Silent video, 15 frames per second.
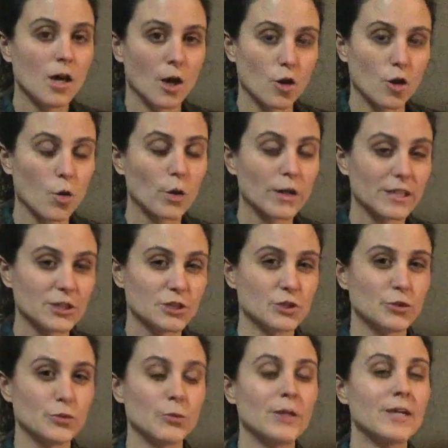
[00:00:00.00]
according
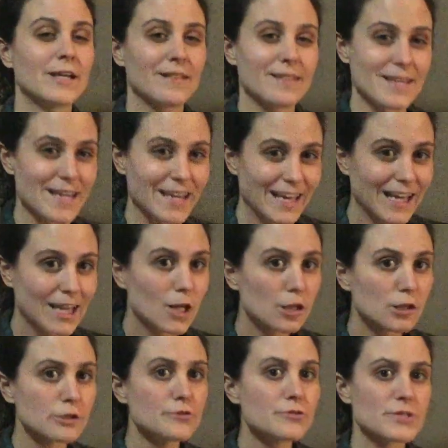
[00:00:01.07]
to the
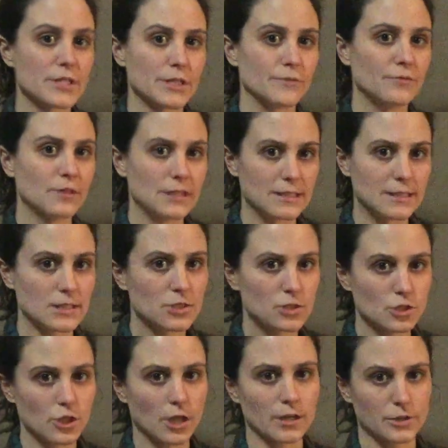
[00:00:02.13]
inclusive
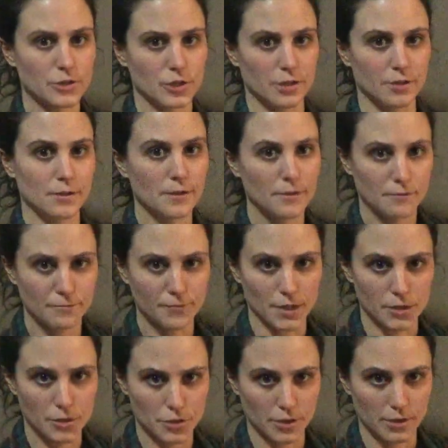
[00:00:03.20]
disjunction
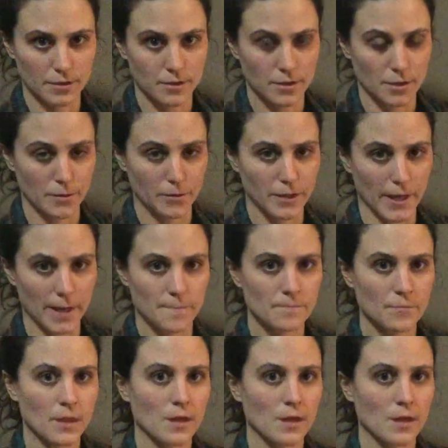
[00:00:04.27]
function, okay?